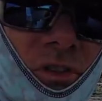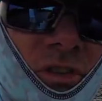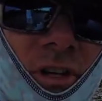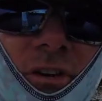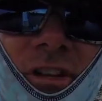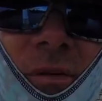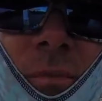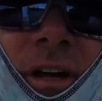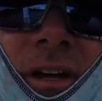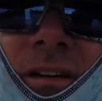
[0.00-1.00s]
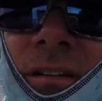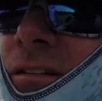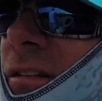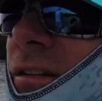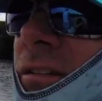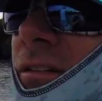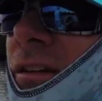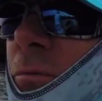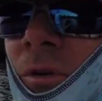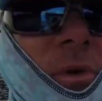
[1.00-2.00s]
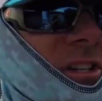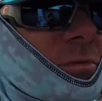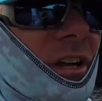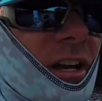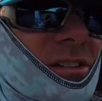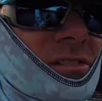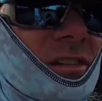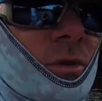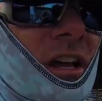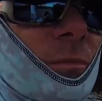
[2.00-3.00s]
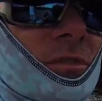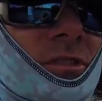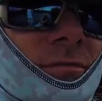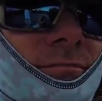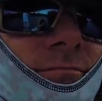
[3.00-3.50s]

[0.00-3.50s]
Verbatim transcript: this thing on top of my head and uh, we're going to make some casts and see what happens.